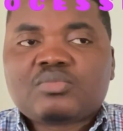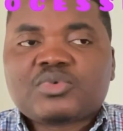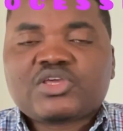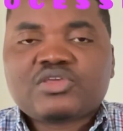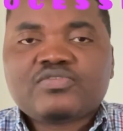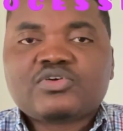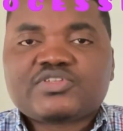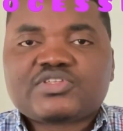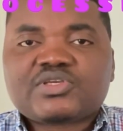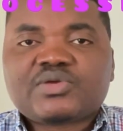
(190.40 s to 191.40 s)
give
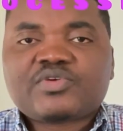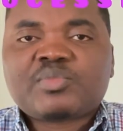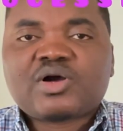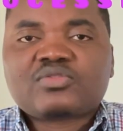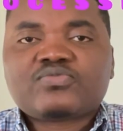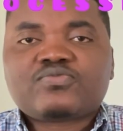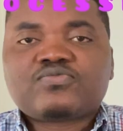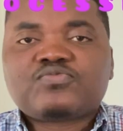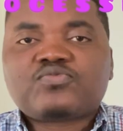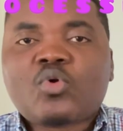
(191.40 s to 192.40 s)
yourself about
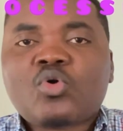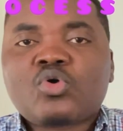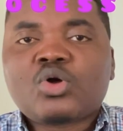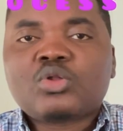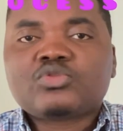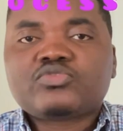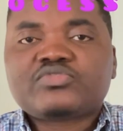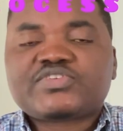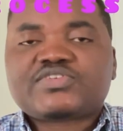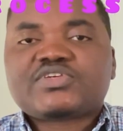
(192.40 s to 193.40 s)
4 to
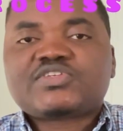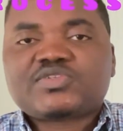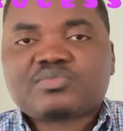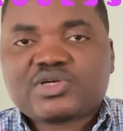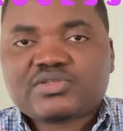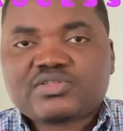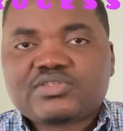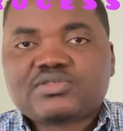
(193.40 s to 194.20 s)
6 months.